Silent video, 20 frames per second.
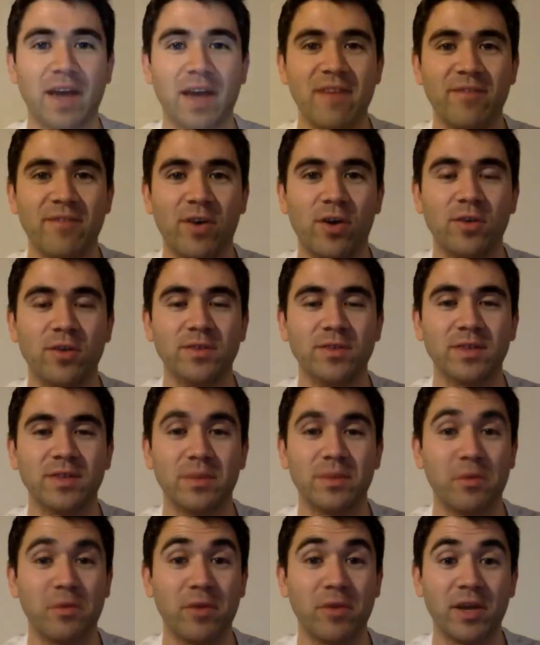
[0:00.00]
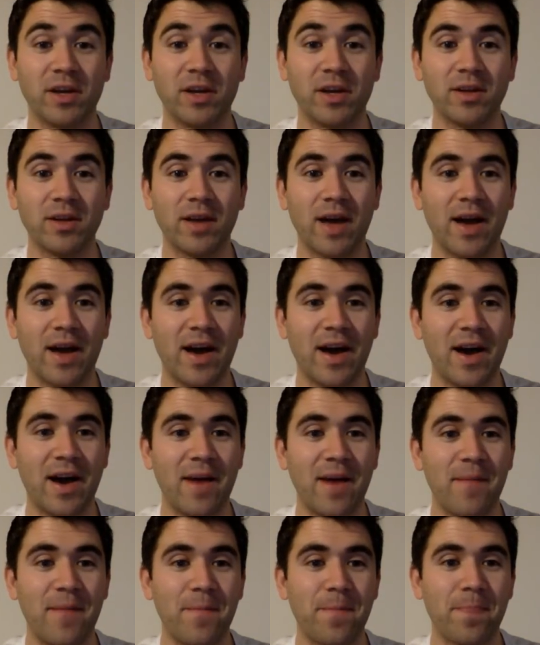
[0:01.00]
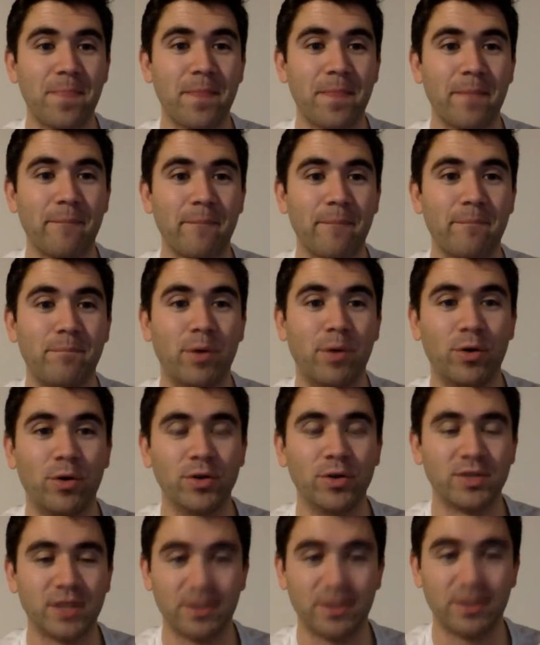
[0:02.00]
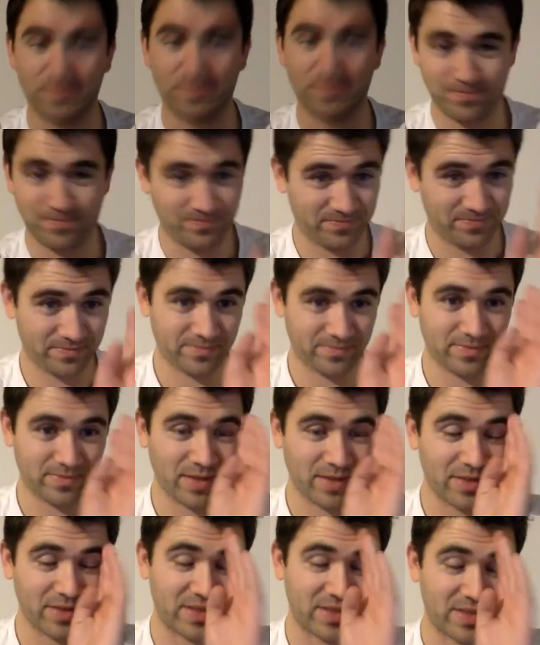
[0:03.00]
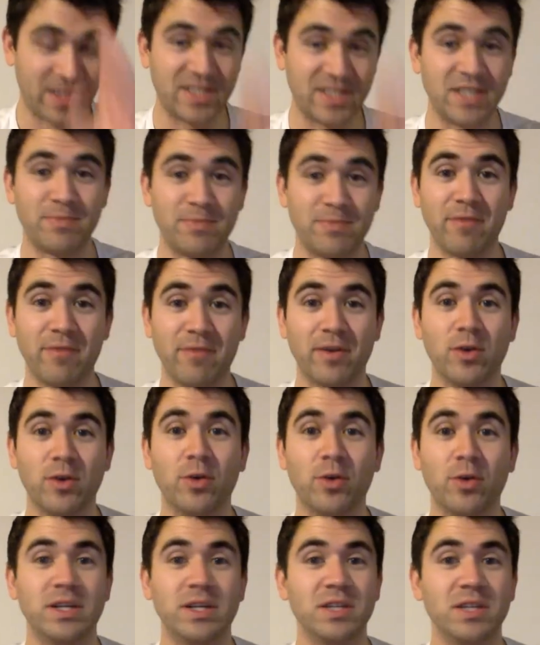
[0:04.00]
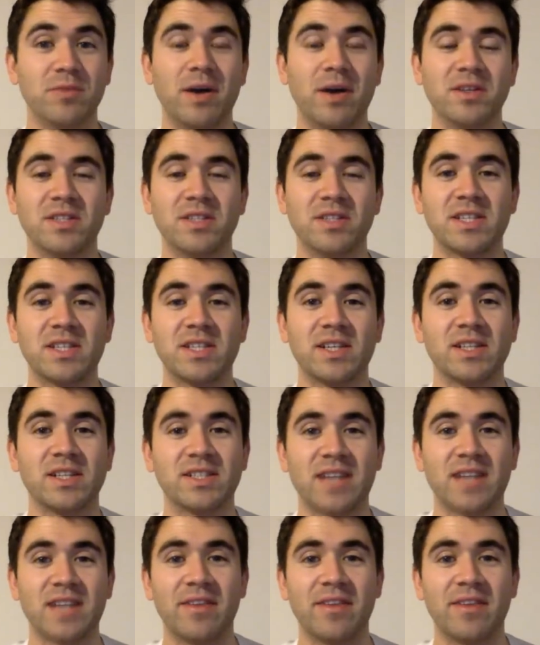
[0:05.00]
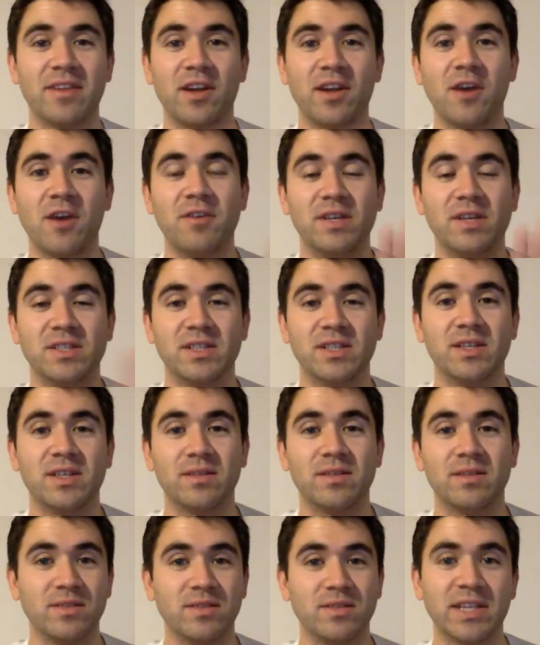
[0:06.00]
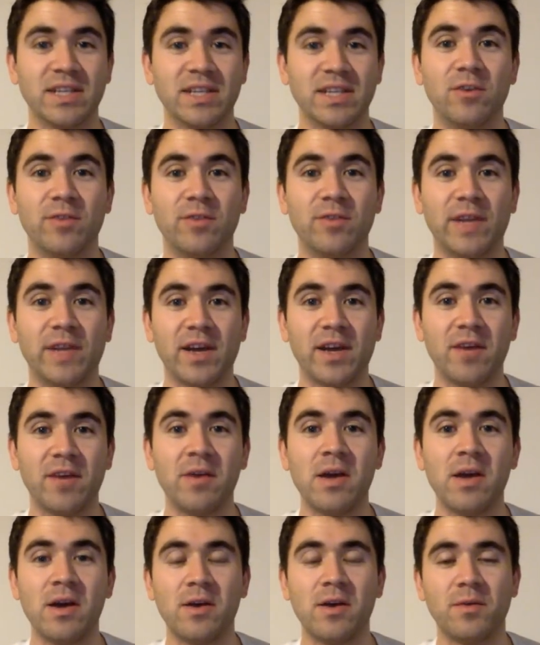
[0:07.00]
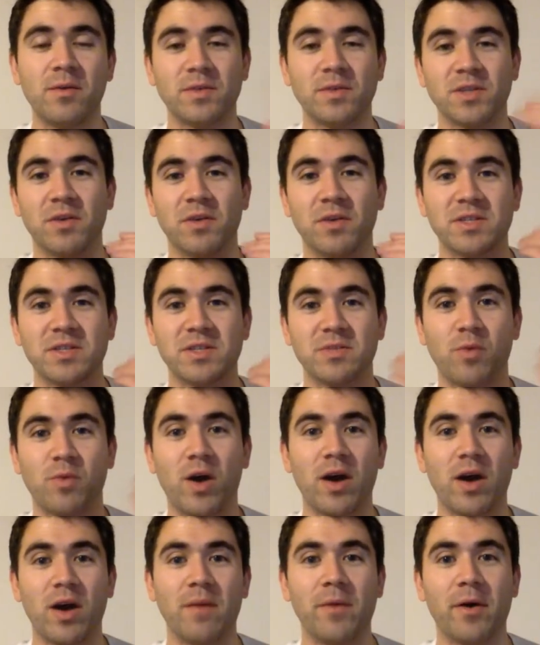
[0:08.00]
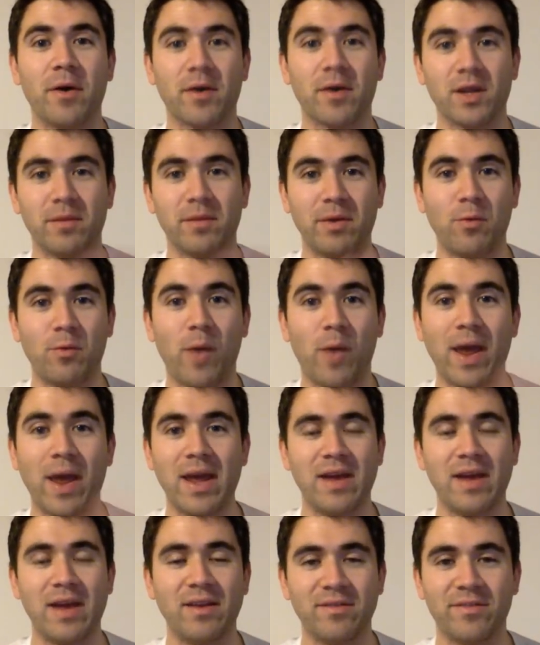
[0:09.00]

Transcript: involved. It'd be really good. But also, this is being recorded as well, so this is going to stand alone as a single video. So this is why I'm not going to be waiting